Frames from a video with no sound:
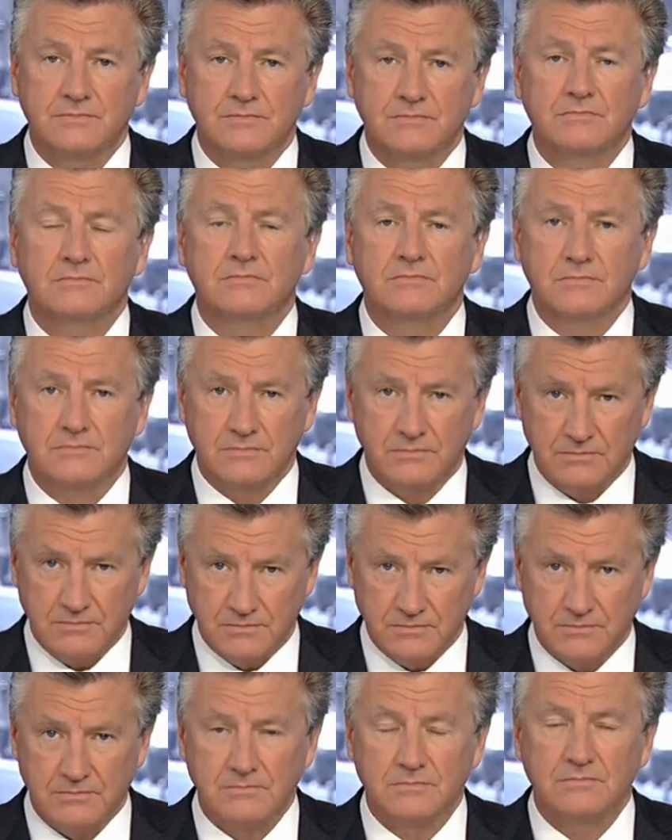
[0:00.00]

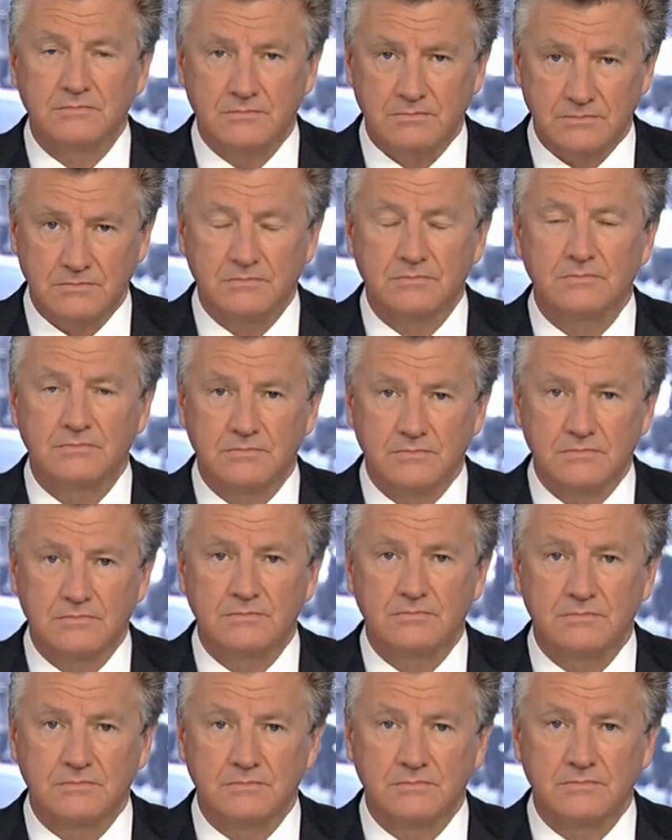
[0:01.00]

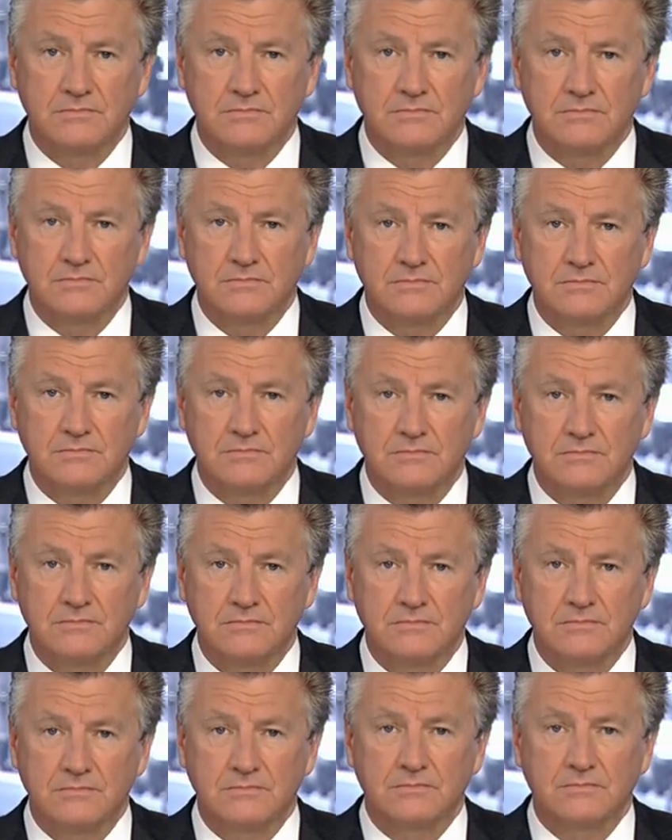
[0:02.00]

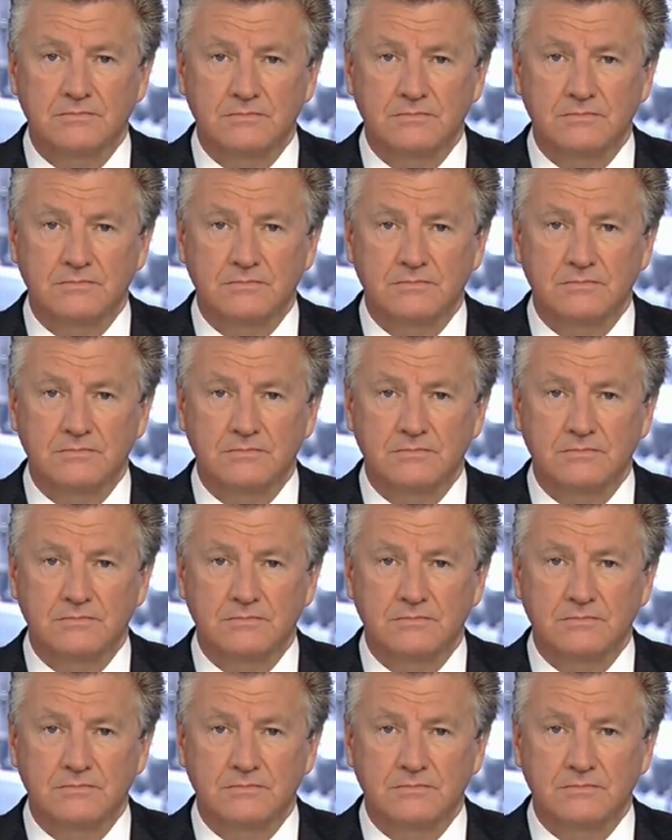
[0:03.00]
(not speaking)